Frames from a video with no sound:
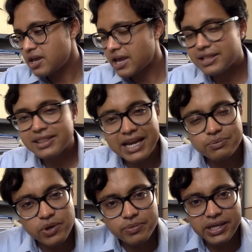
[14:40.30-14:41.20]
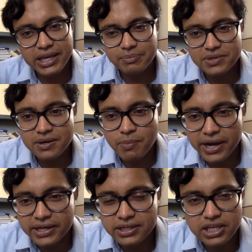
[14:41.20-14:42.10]
and that will be kept in
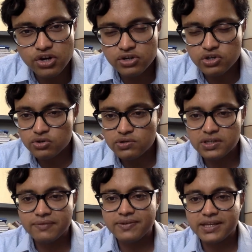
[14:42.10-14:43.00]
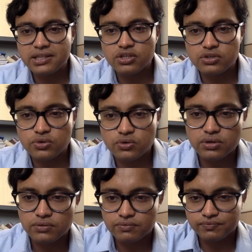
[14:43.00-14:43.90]
mind in order to defeat the suit.
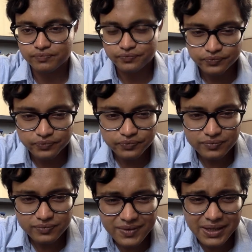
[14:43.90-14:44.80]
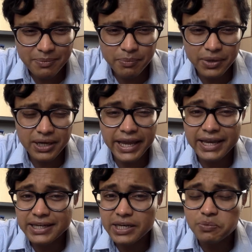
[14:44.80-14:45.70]

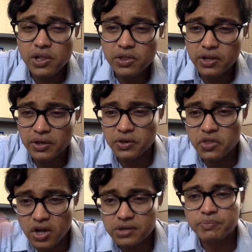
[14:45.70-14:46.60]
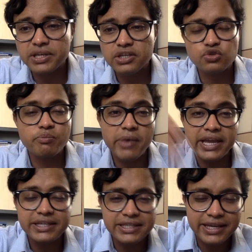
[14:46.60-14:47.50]
And it will not be to
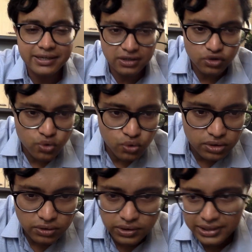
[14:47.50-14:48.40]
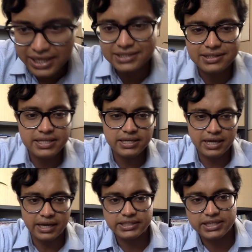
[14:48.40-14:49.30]
maintain a suit. That's the
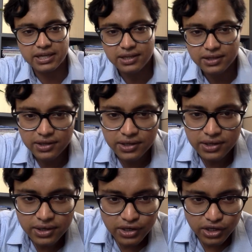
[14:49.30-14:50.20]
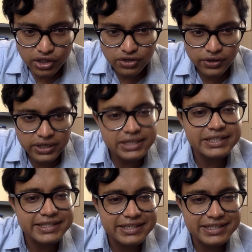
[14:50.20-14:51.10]
idea. So
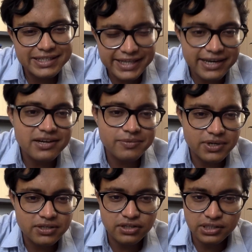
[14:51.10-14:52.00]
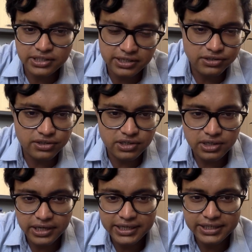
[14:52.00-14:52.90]
in Taylor versus Chester,
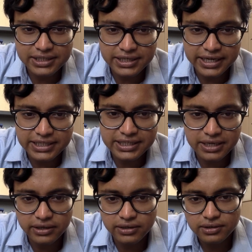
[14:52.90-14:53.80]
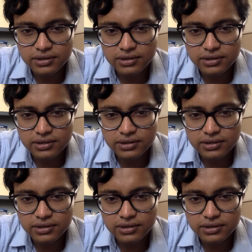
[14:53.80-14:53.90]
1889,